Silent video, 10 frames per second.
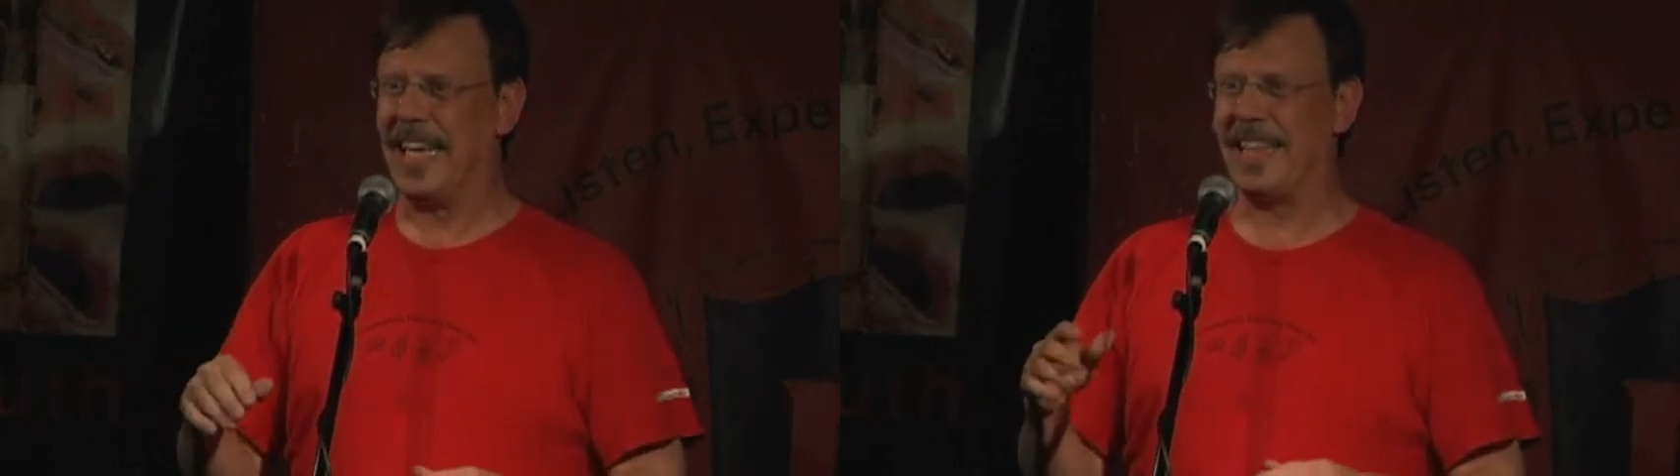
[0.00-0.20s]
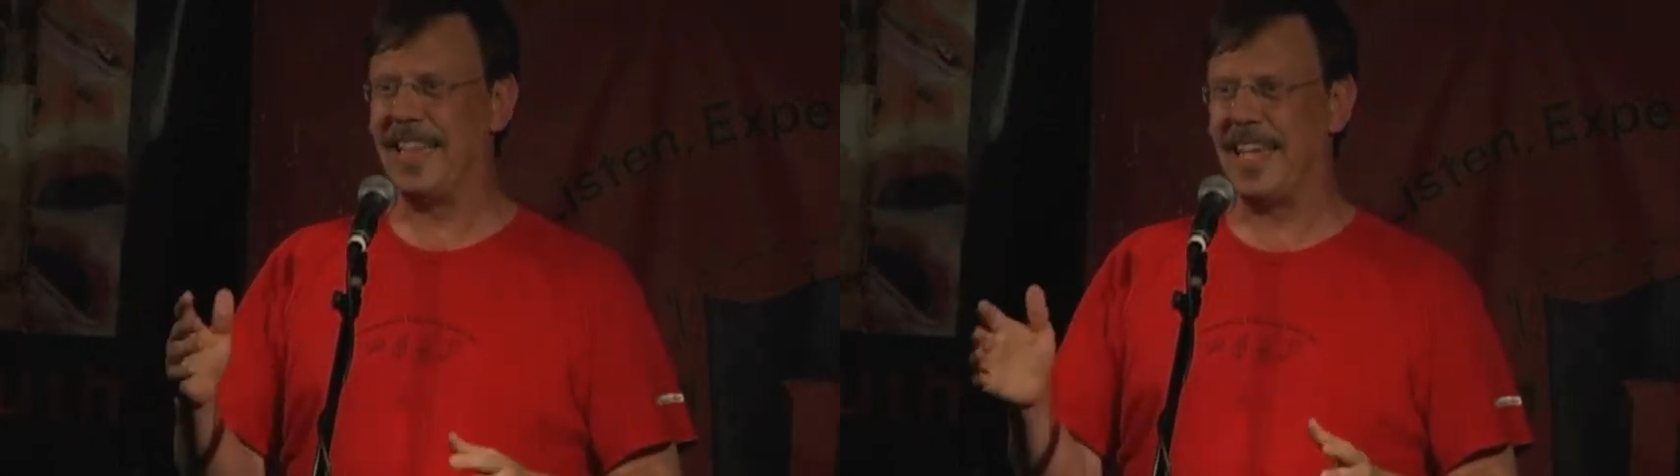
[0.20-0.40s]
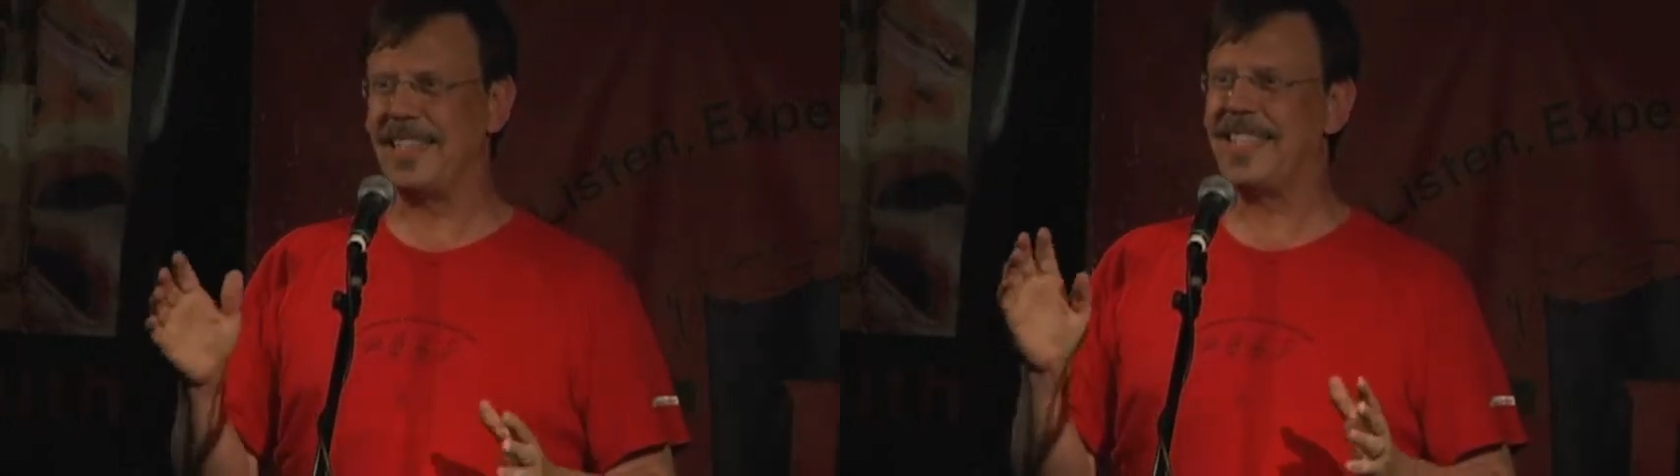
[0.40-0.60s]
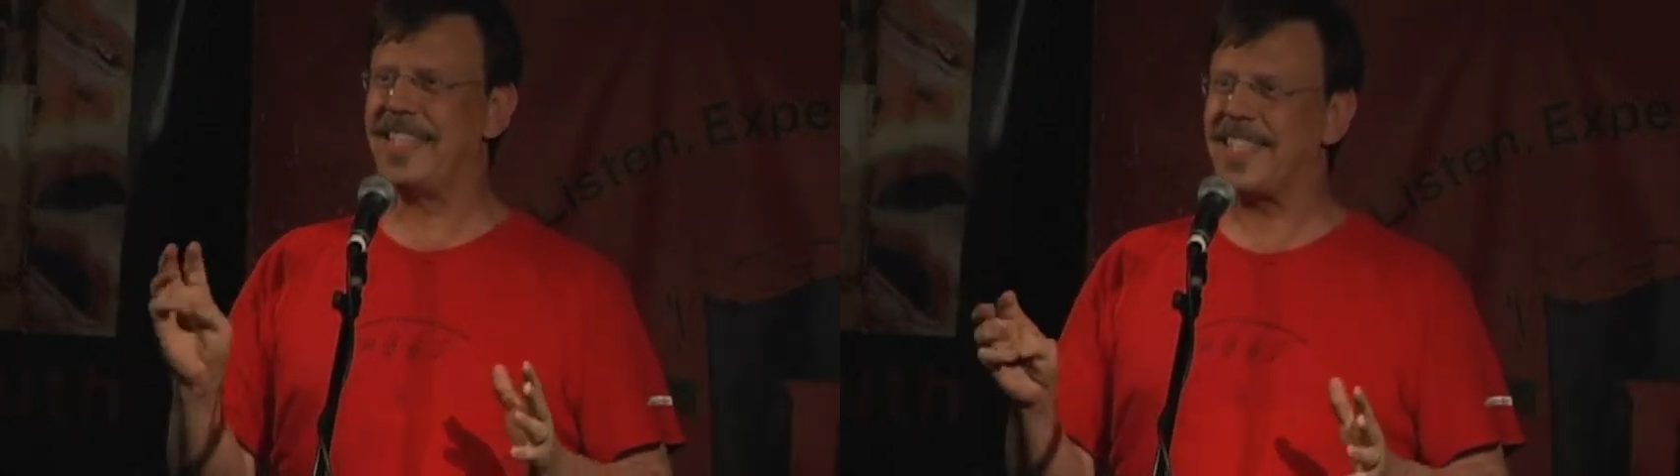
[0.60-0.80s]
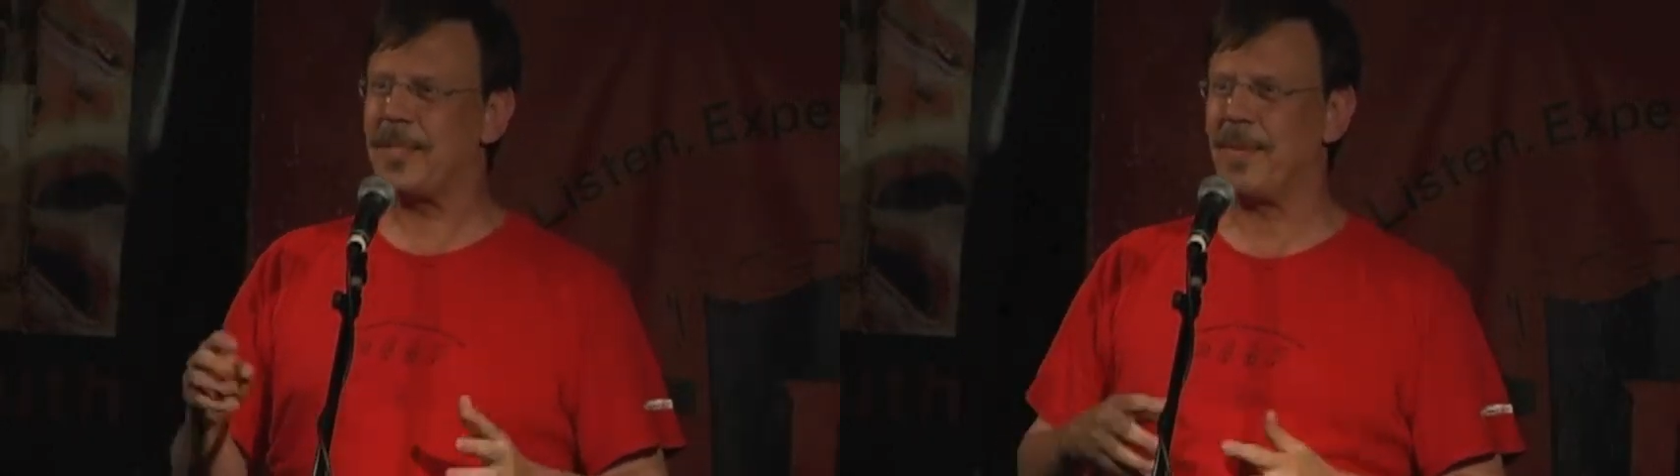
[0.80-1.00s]
And then 6
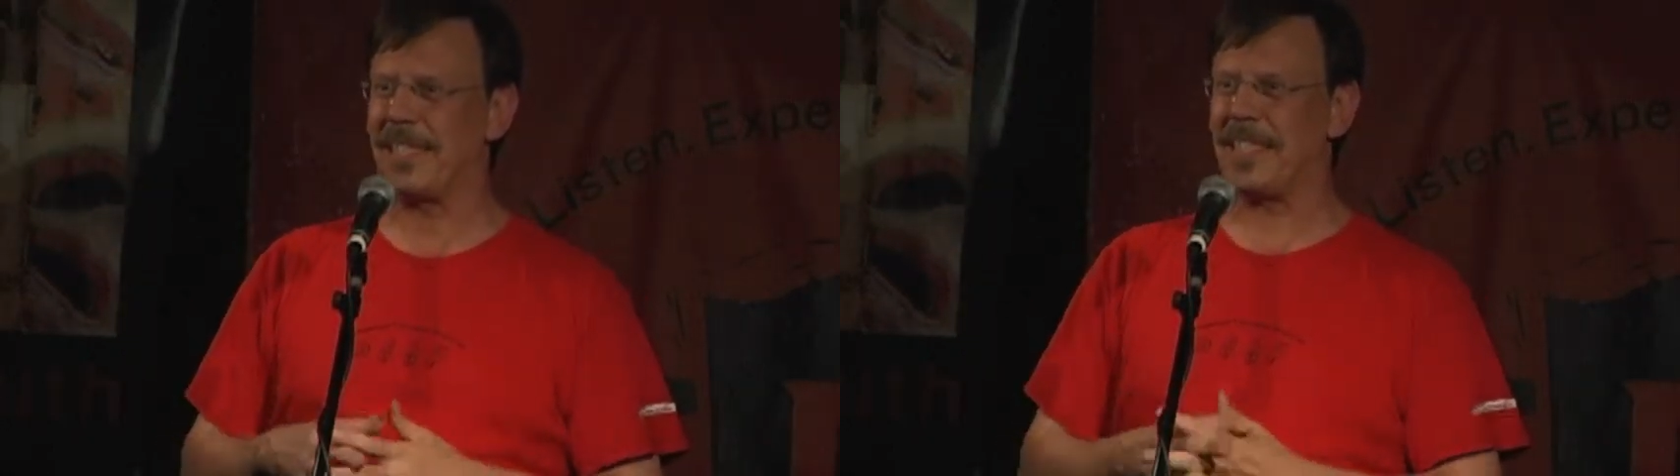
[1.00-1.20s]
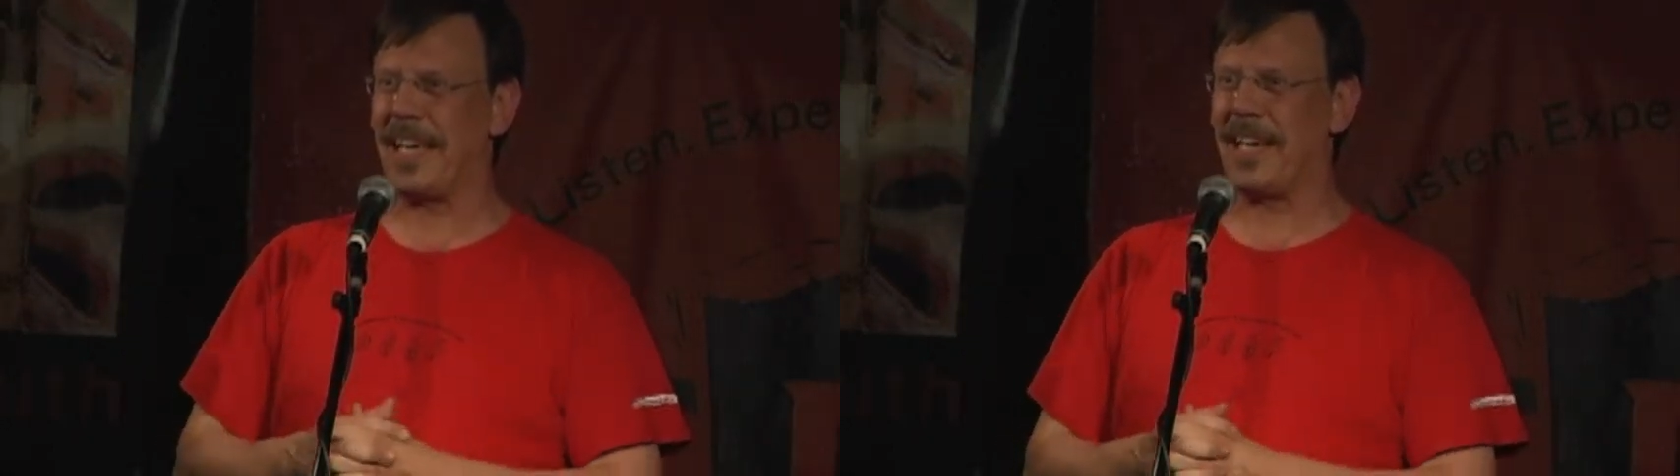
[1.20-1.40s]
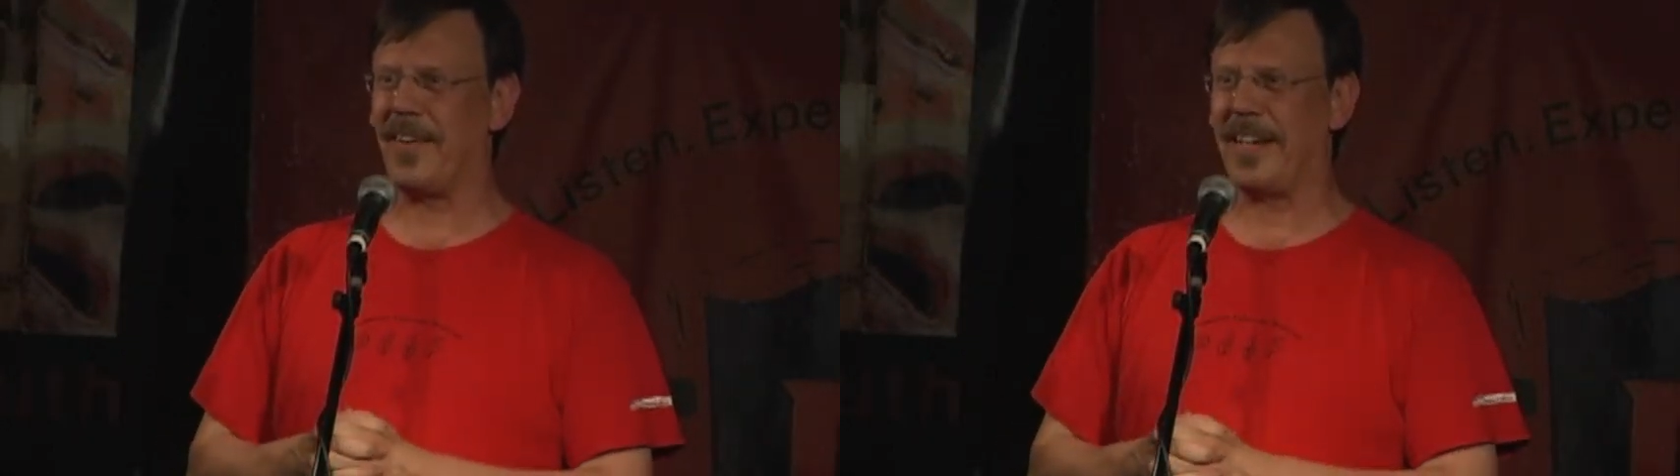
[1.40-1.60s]
months later,